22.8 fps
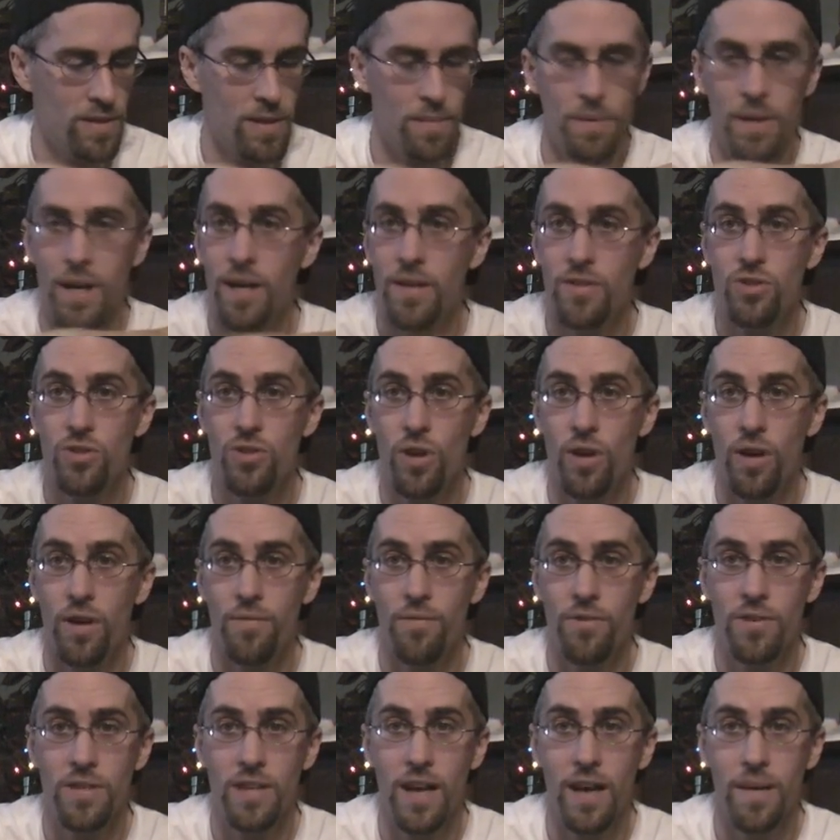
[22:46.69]
and I'm kind of
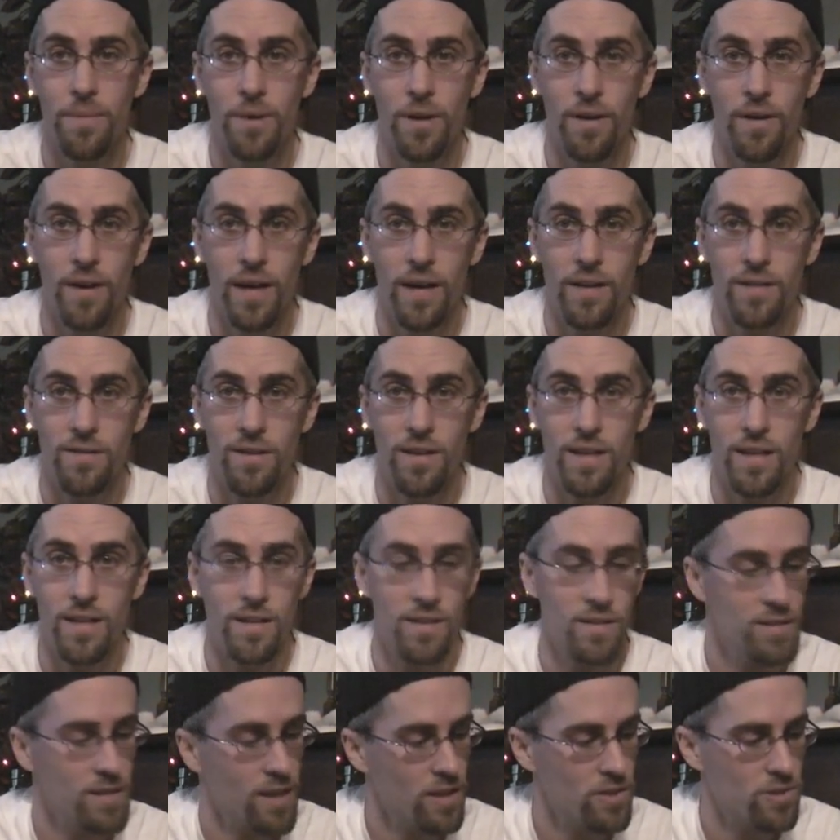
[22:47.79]
stalling for time here now until I get
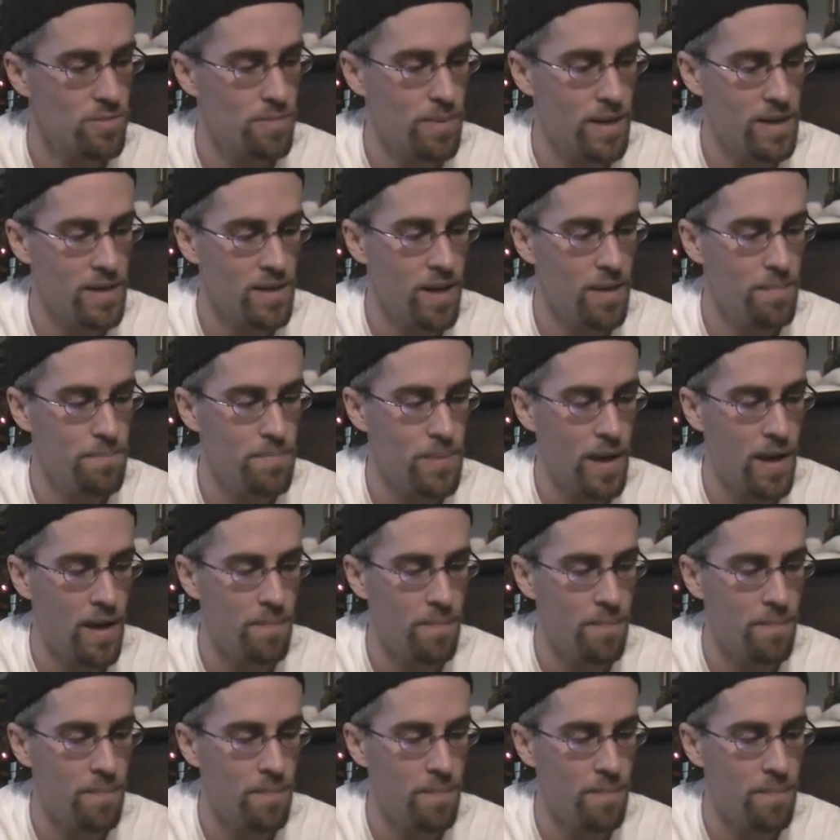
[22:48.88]
the schedule back up.